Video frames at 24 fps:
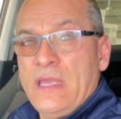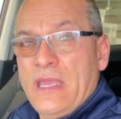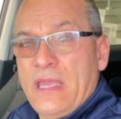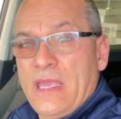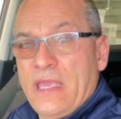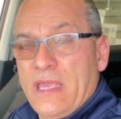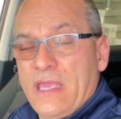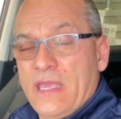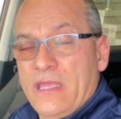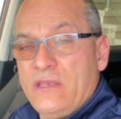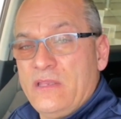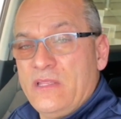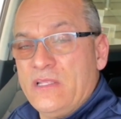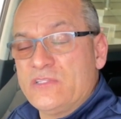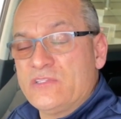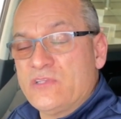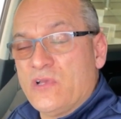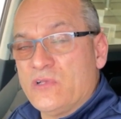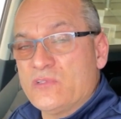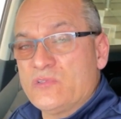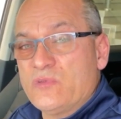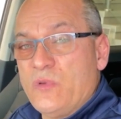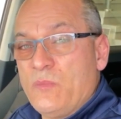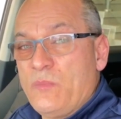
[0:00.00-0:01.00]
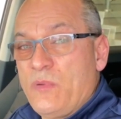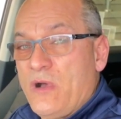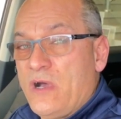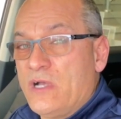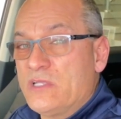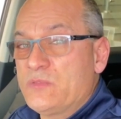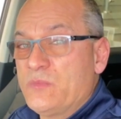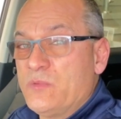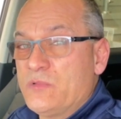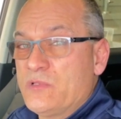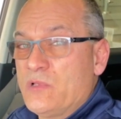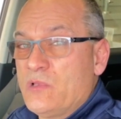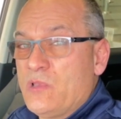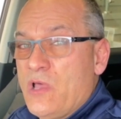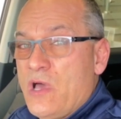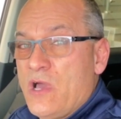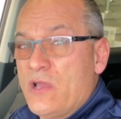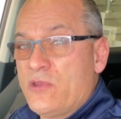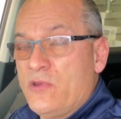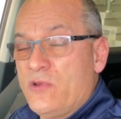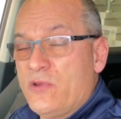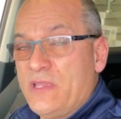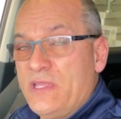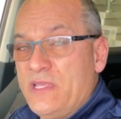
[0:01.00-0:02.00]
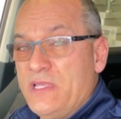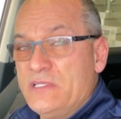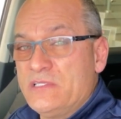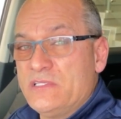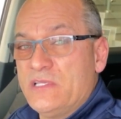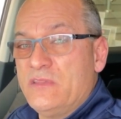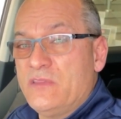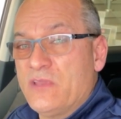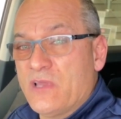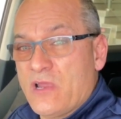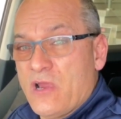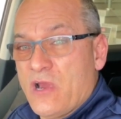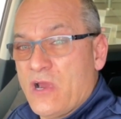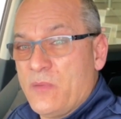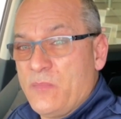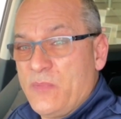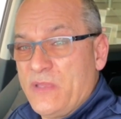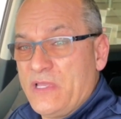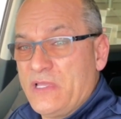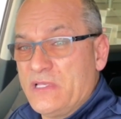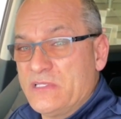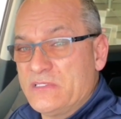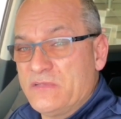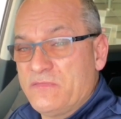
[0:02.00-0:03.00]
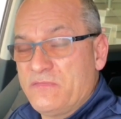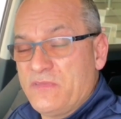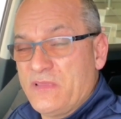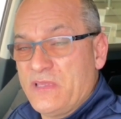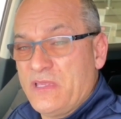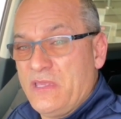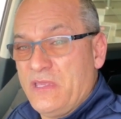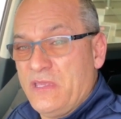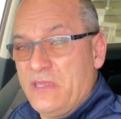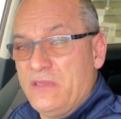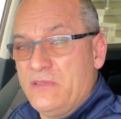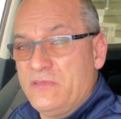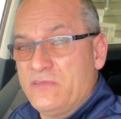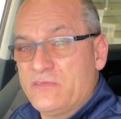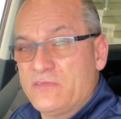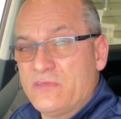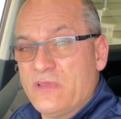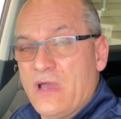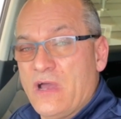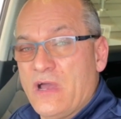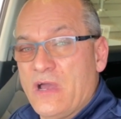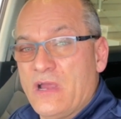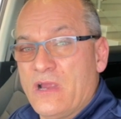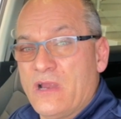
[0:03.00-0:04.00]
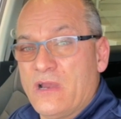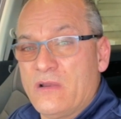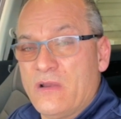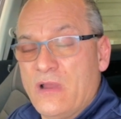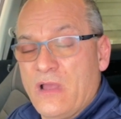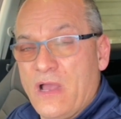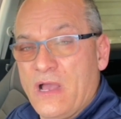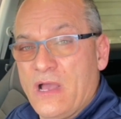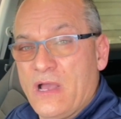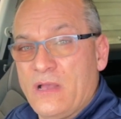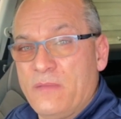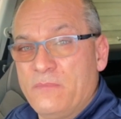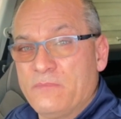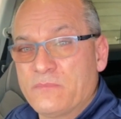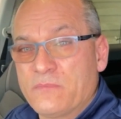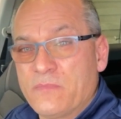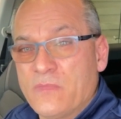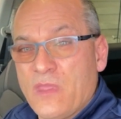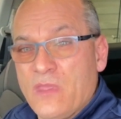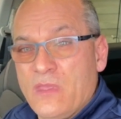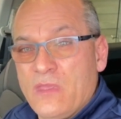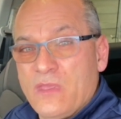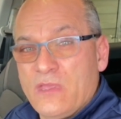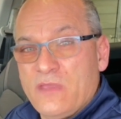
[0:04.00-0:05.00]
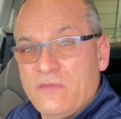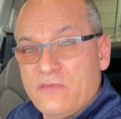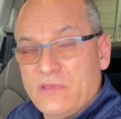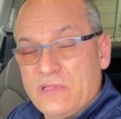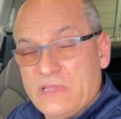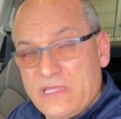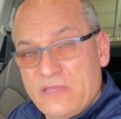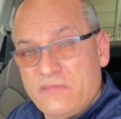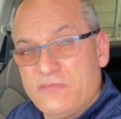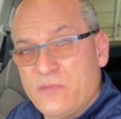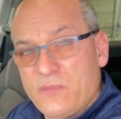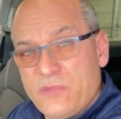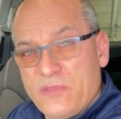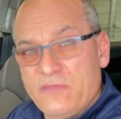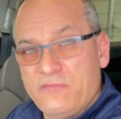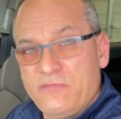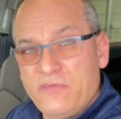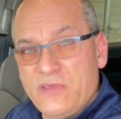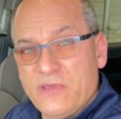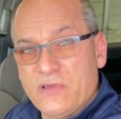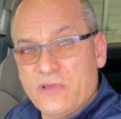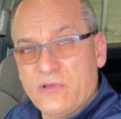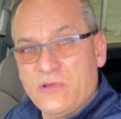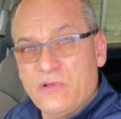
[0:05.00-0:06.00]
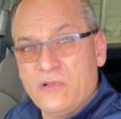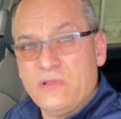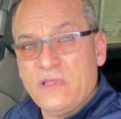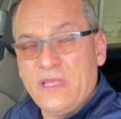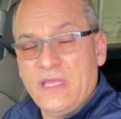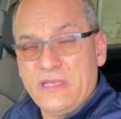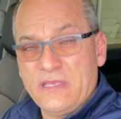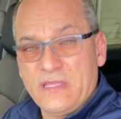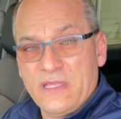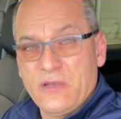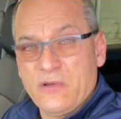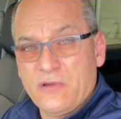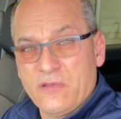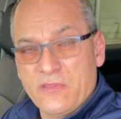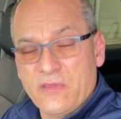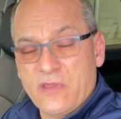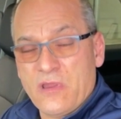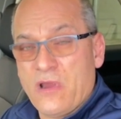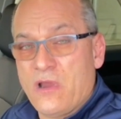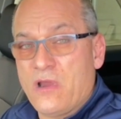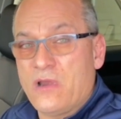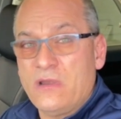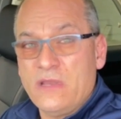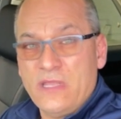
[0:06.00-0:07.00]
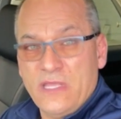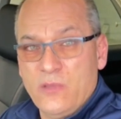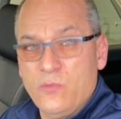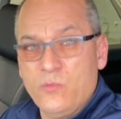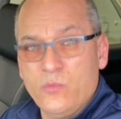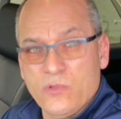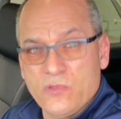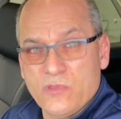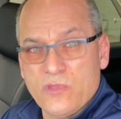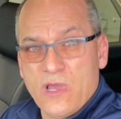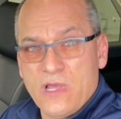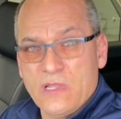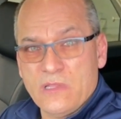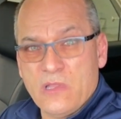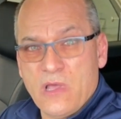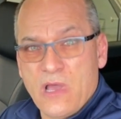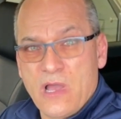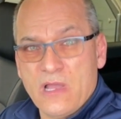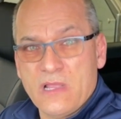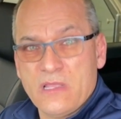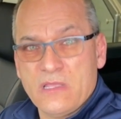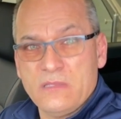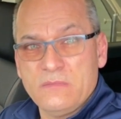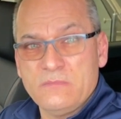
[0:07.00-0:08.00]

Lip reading: And it's also possible to lock your keys in the car, because if the keys are If you leave them in the vehicle and get out of the car, it will not lock.